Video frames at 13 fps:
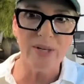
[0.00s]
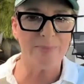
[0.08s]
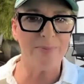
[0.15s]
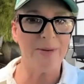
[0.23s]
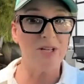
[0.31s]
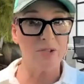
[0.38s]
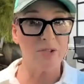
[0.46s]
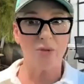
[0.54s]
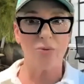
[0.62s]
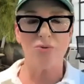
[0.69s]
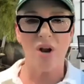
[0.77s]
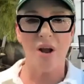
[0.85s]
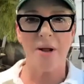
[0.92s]
especially through
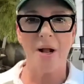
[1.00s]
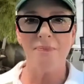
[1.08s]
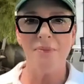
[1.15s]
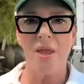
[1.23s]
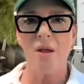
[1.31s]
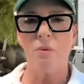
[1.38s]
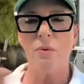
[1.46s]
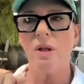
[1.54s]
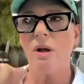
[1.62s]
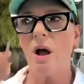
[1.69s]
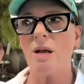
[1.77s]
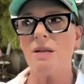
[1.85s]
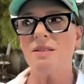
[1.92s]
trauma, we can
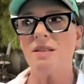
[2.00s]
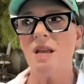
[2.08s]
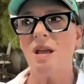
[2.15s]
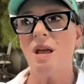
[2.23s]
cause